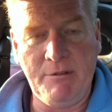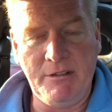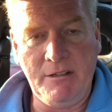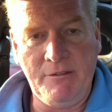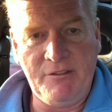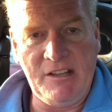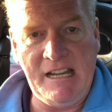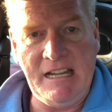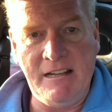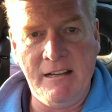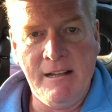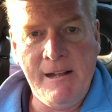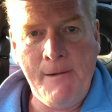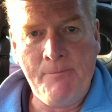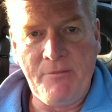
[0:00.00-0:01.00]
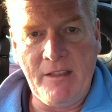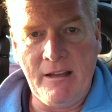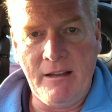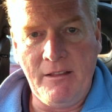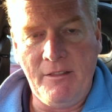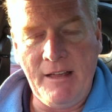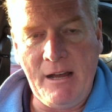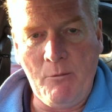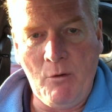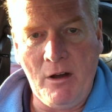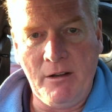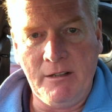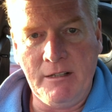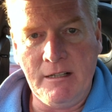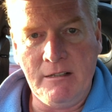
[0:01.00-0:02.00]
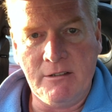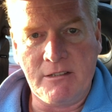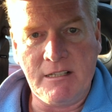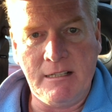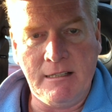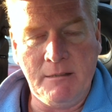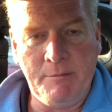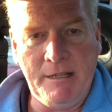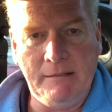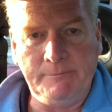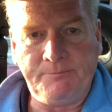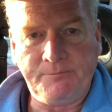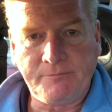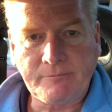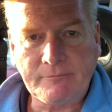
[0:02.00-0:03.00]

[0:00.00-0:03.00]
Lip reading: but you've seen that one, and it looks a little bit